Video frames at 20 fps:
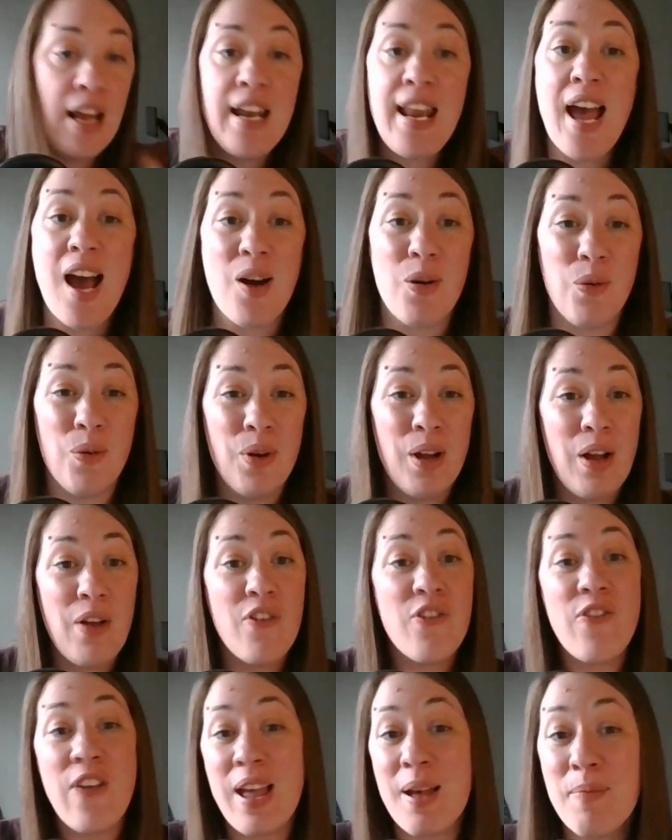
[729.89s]
Now,
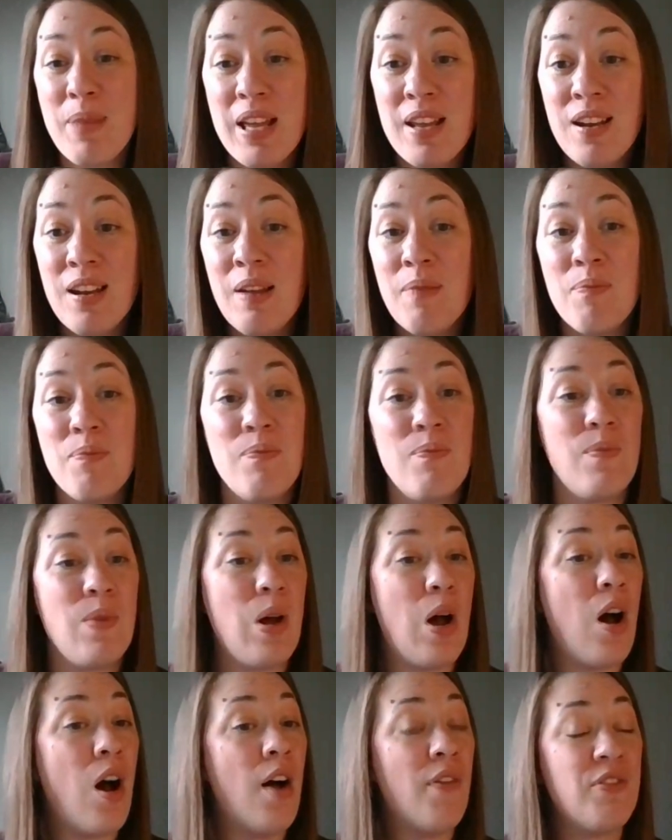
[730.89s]
famine
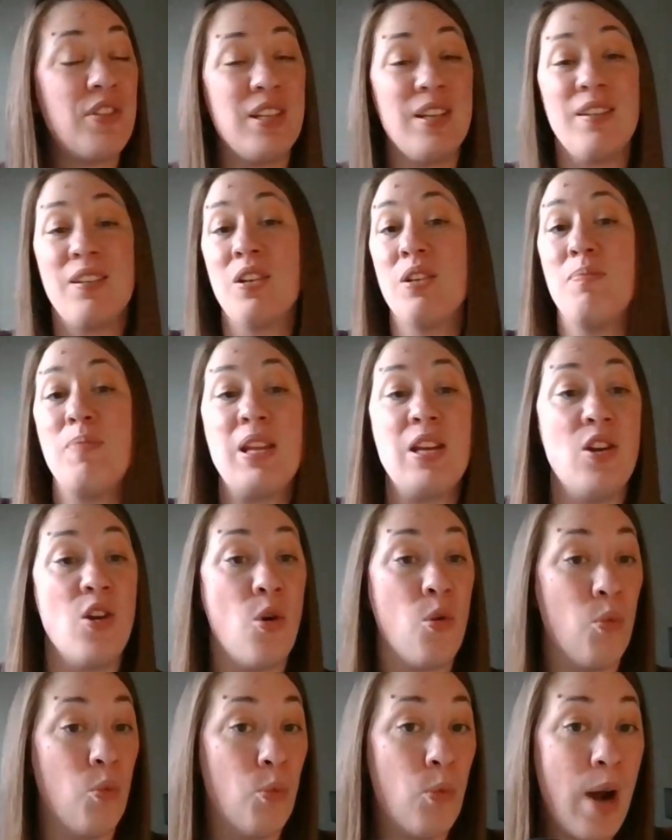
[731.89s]
often could mean
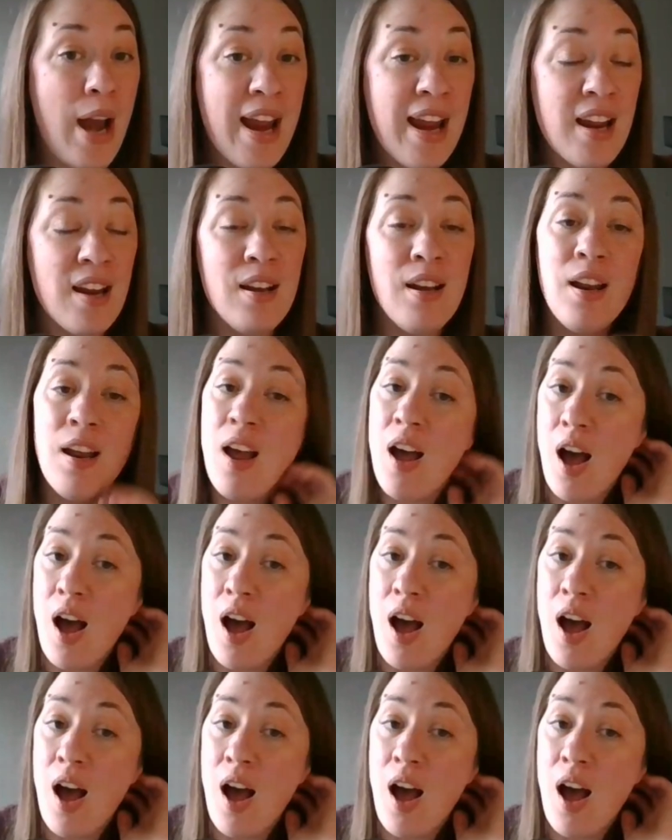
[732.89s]
no rain.